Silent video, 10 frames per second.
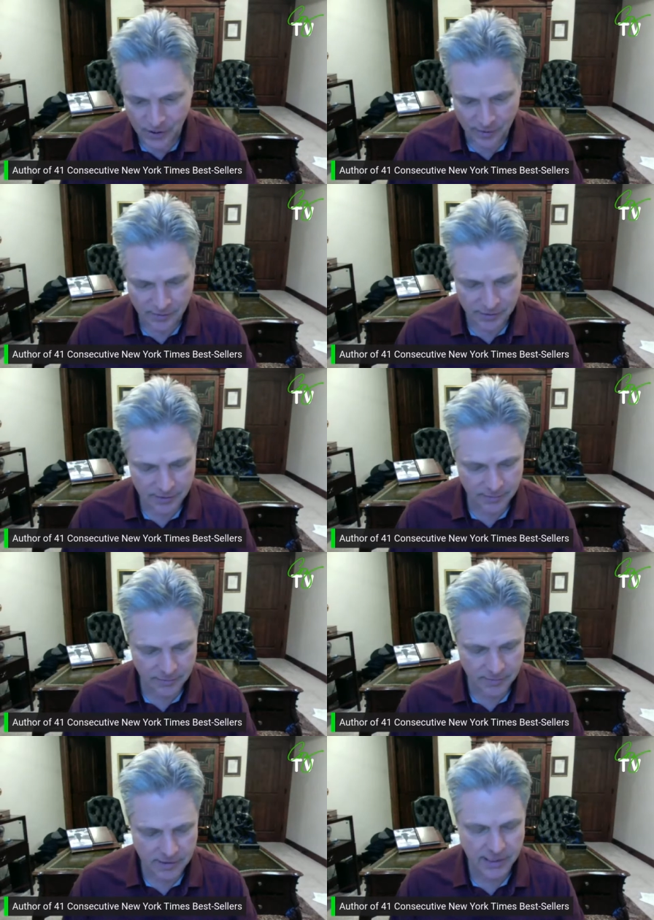she
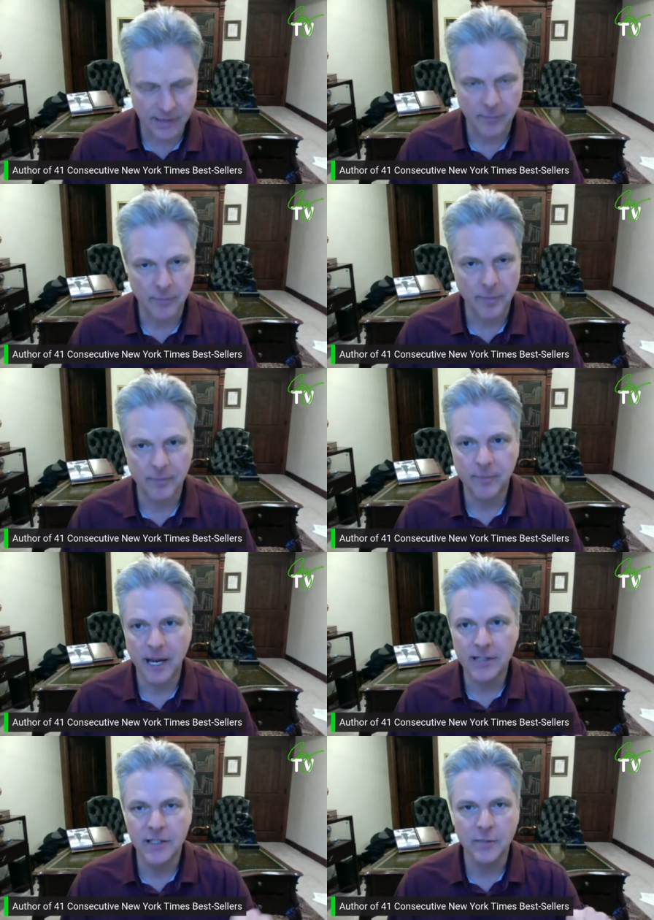she
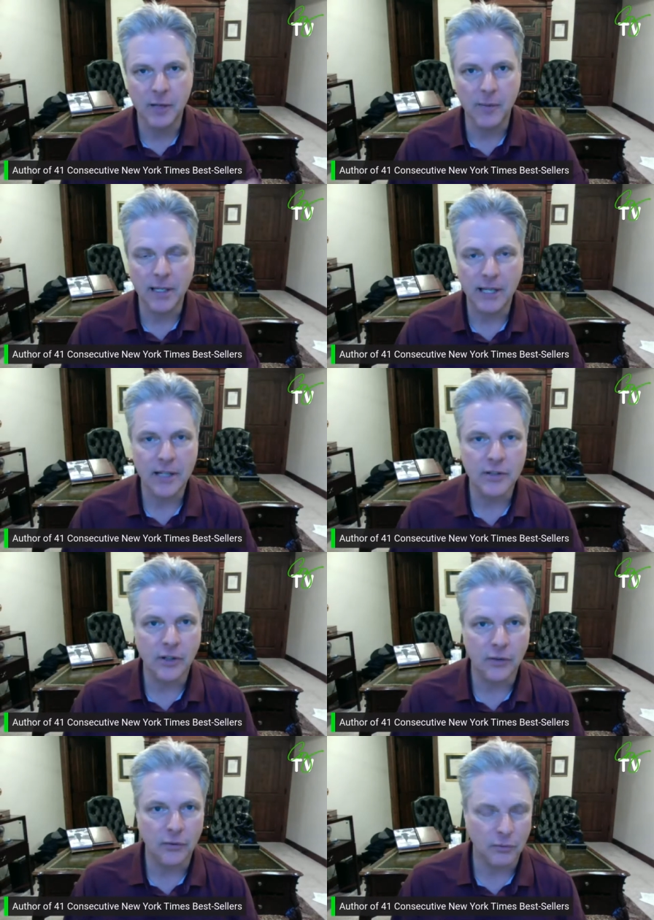pages me in my den.
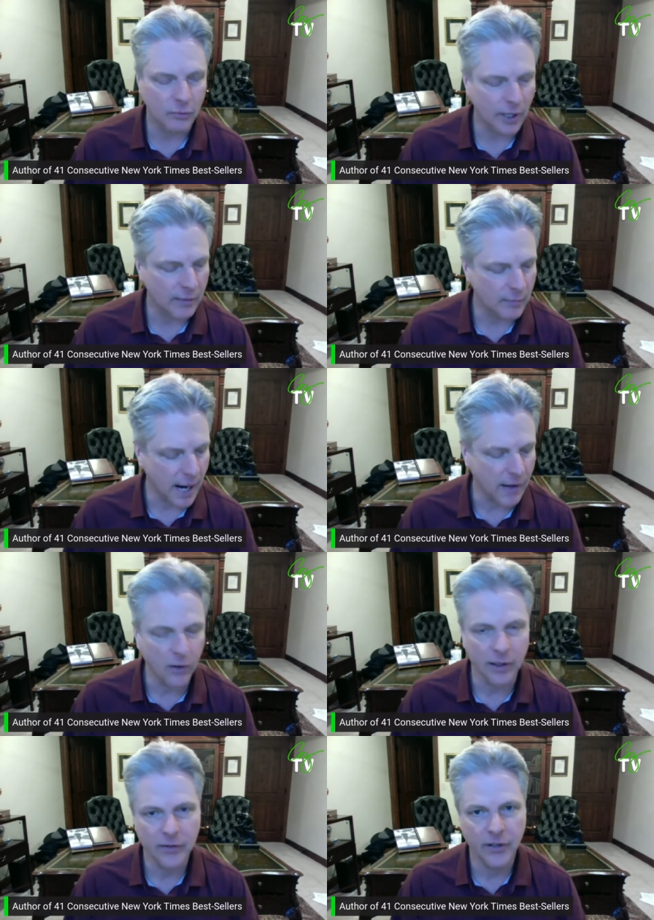She goes, Rick,
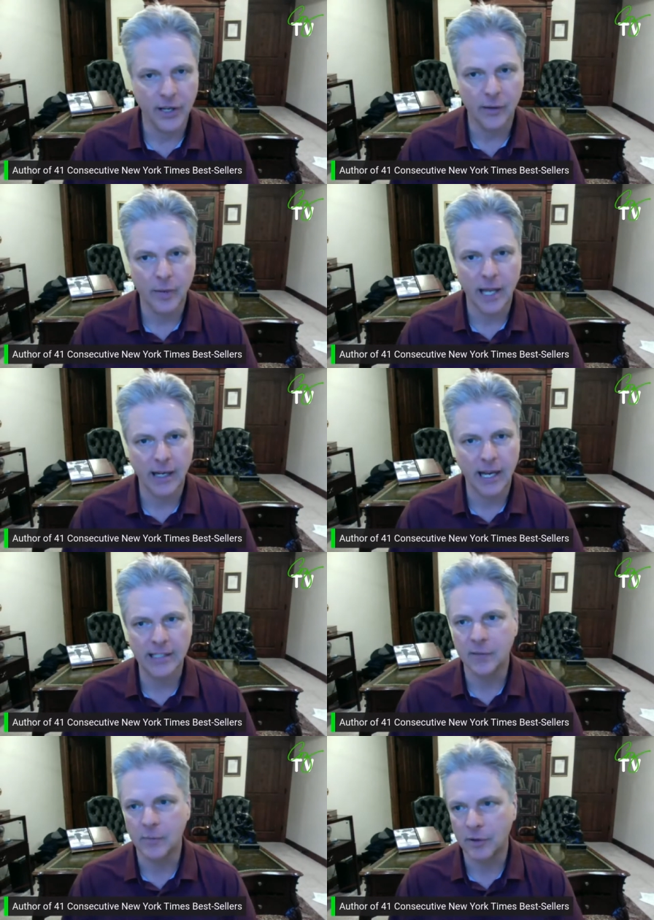Michael is sick. And we had an
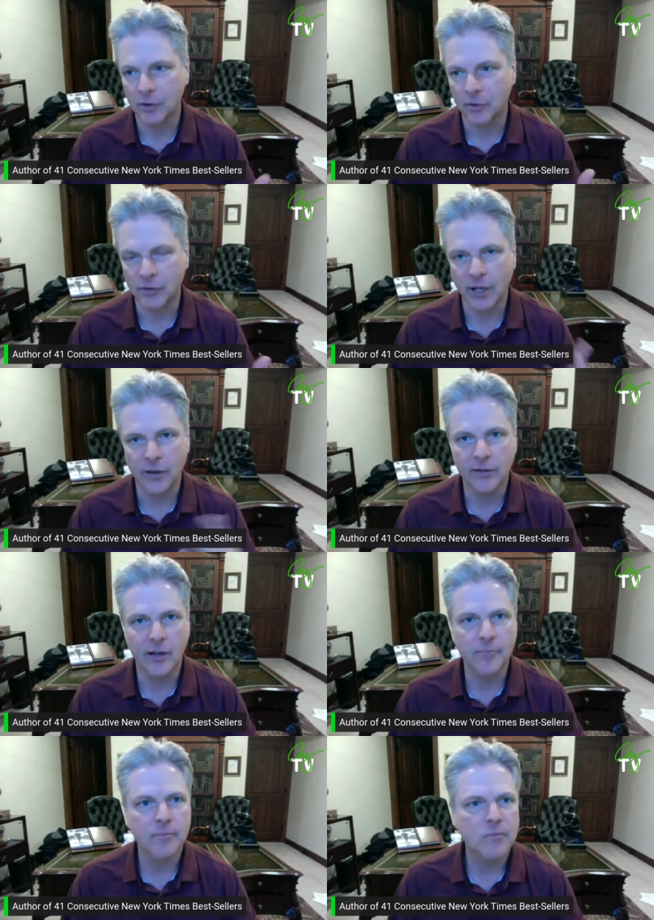18 month old son at the
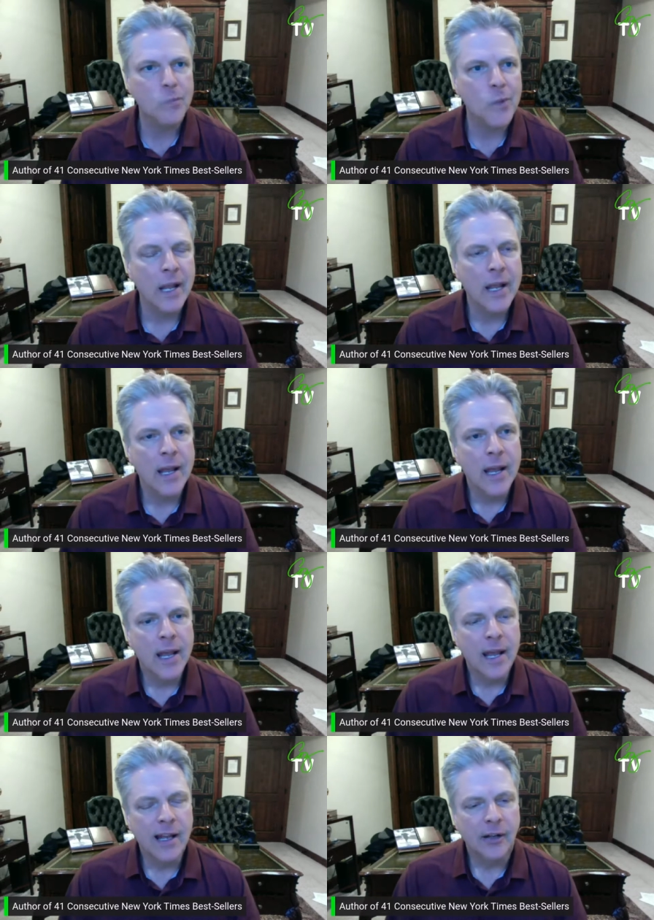time.
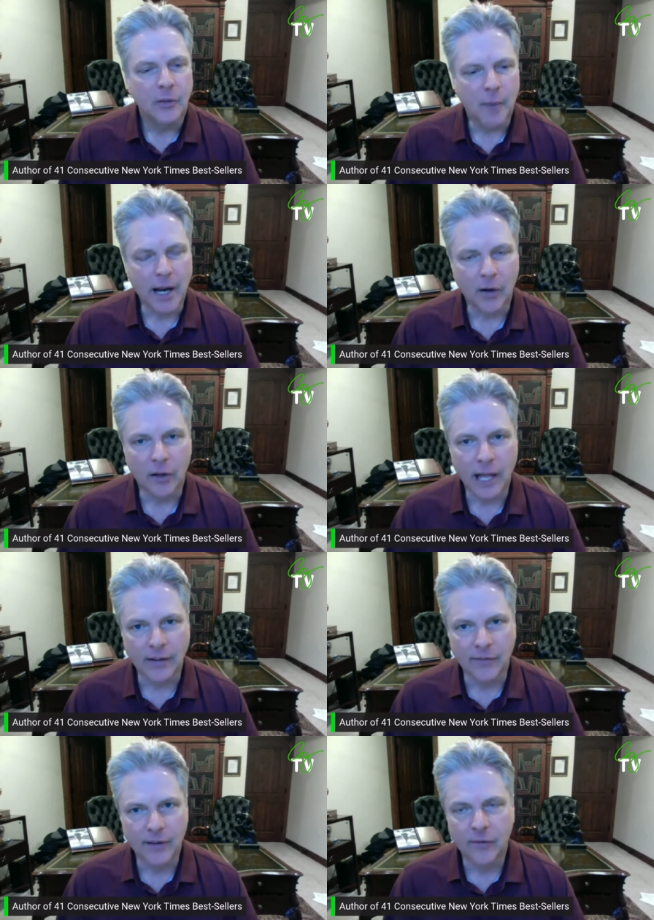Because Michael has
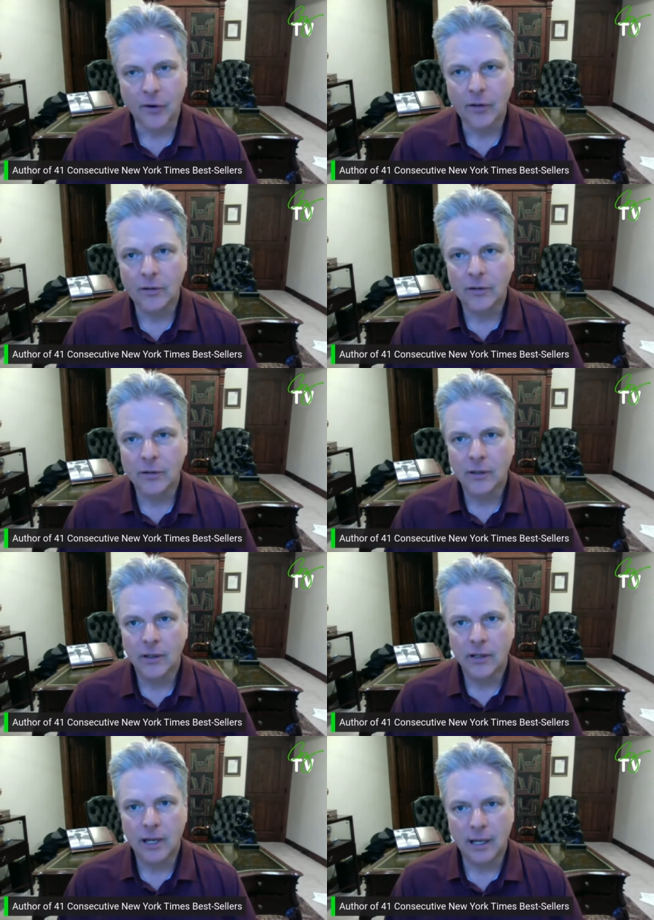a fever.
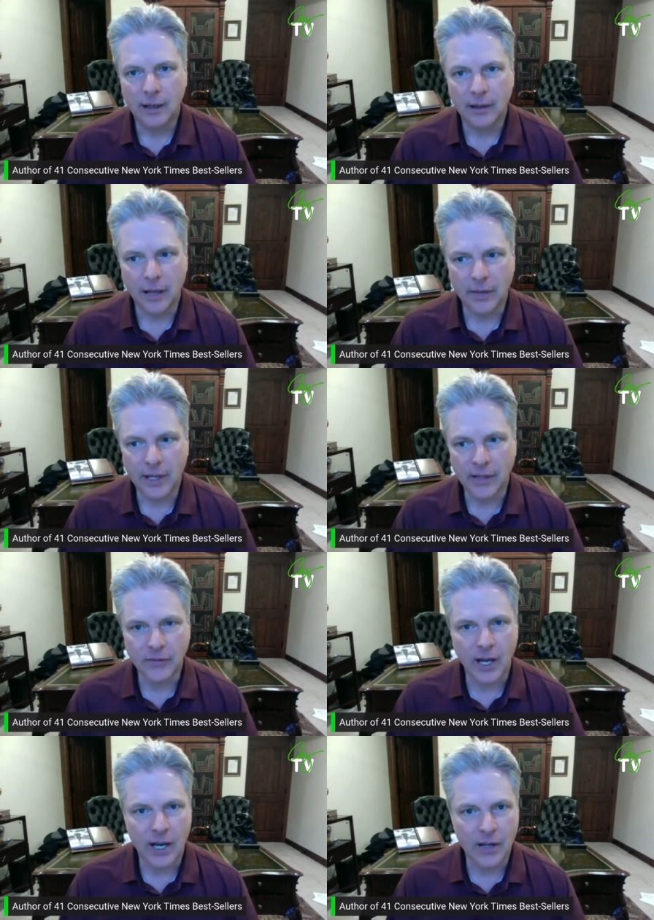And I think
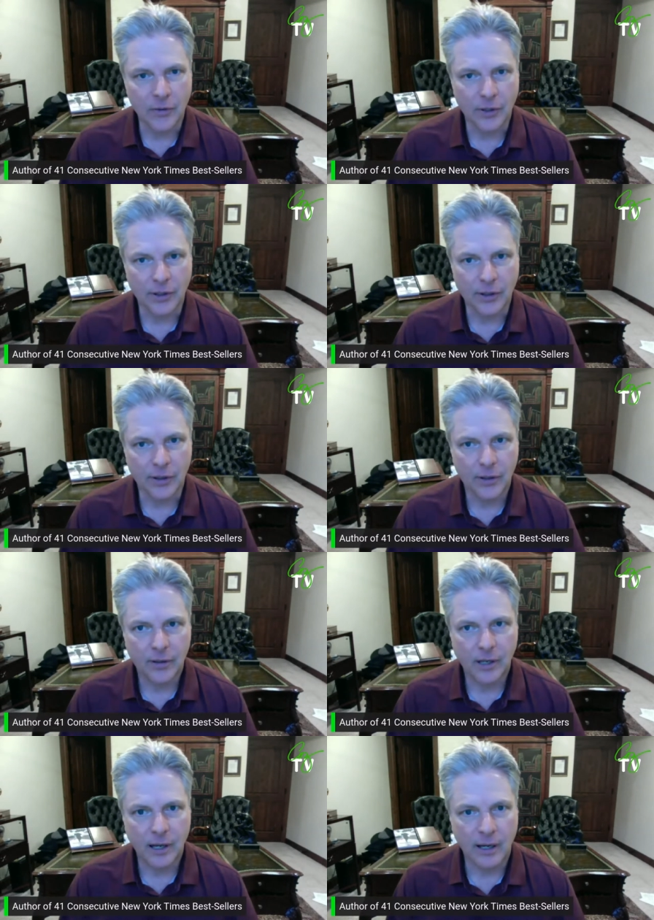it's 100 and
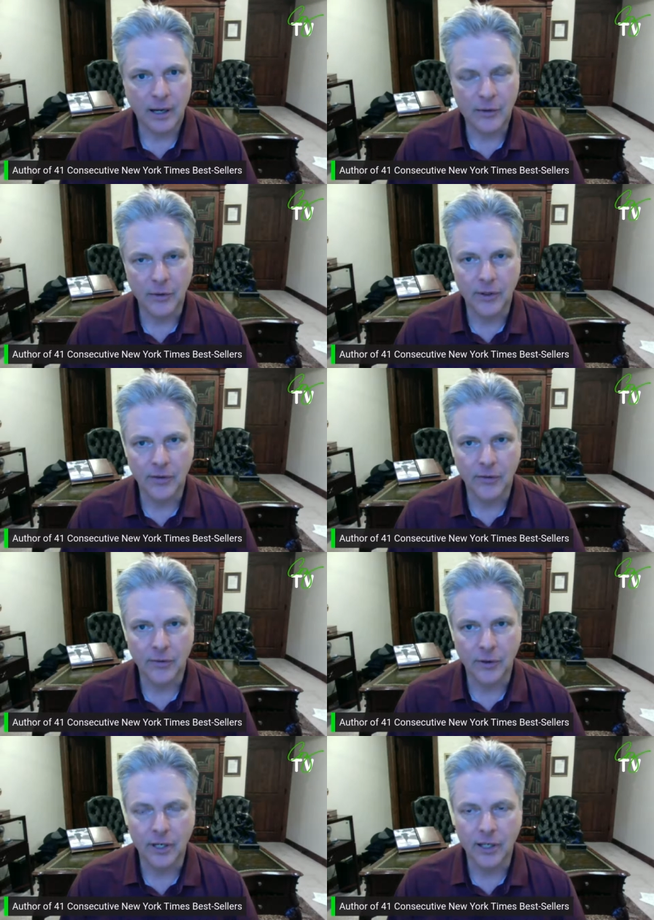
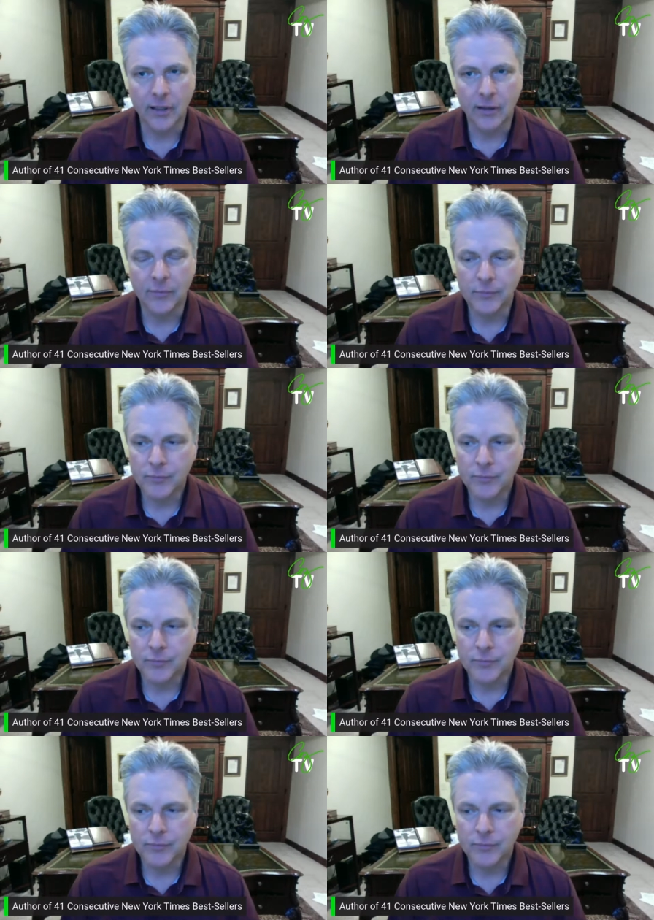103. And